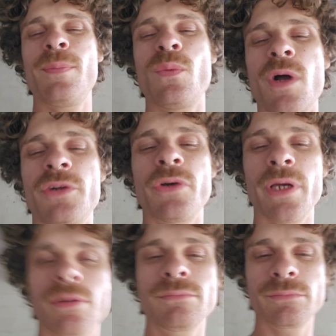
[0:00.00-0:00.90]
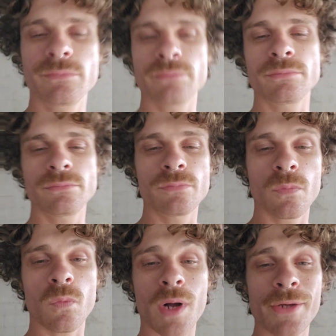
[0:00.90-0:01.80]
You may be wondering,
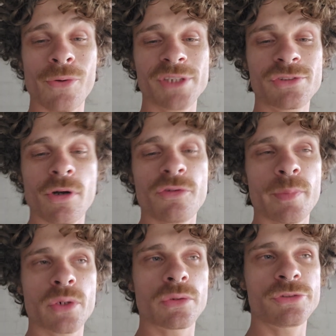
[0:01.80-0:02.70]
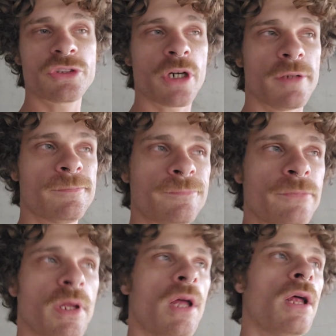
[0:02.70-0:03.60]
why do I start from a cold start?
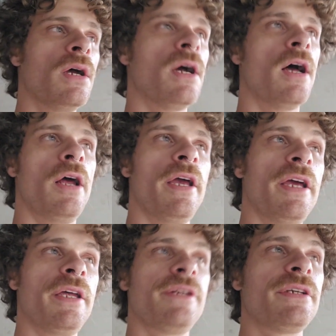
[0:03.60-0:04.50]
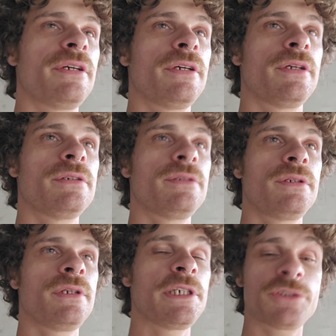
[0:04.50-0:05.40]
And
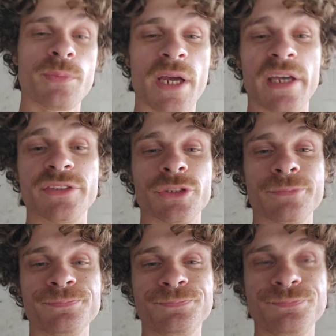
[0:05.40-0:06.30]
here's my answer.